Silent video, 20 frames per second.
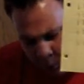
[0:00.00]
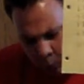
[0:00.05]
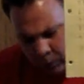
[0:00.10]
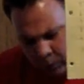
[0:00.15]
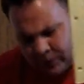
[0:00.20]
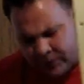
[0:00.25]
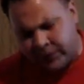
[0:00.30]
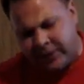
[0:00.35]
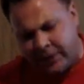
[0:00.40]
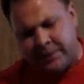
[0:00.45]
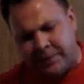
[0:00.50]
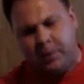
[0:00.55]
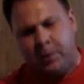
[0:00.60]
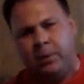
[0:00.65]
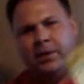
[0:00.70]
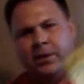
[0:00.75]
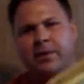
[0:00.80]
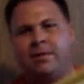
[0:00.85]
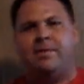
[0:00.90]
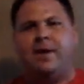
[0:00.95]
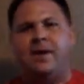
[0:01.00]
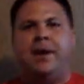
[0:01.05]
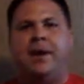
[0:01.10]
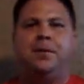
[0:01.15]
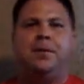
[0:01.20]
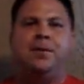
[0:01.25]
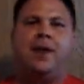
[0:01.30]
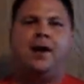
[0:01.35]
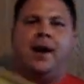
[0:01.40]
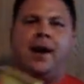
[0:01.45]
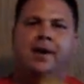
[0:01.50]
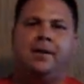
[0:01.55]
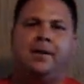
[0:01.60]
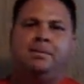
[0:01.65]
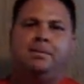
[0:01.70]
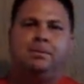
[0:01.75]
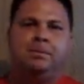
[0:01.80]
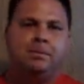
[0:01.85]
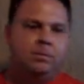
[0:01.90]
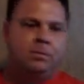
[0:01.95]
Which leaves me with a final
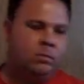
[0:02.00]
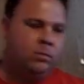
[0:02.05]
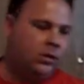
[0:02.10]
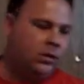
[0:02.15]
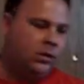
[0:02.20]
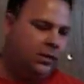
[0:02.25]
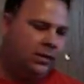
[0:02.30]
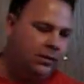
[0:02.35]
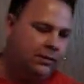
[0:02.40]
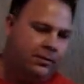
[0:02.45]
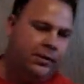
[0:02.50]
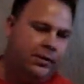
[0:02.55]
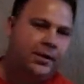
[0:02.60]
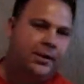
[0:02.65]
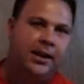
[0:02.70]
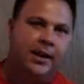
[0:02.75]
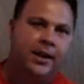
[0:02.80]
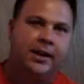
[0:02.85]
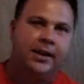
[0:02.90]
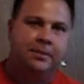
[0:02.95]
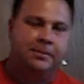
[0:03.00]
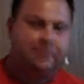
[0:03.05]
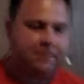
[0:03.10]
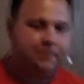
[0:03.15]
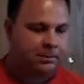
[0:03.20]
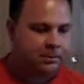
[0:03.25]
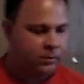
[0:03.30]
thought for the day.